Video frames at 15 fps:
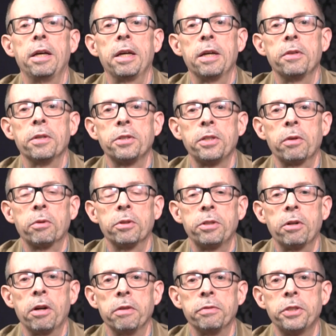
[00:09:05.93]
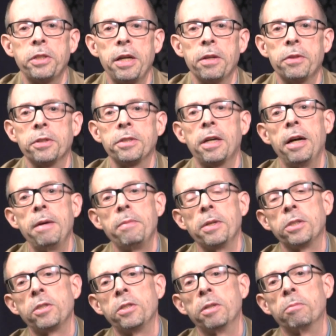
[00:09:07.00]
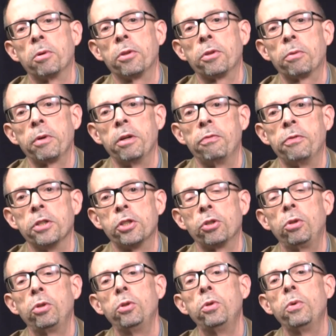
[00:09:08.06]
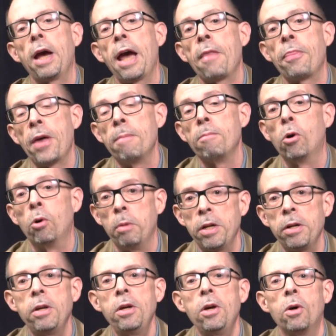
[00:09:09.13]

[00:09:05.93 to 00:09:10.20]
in the Secretary of State at the time, that's number three official, who at that moment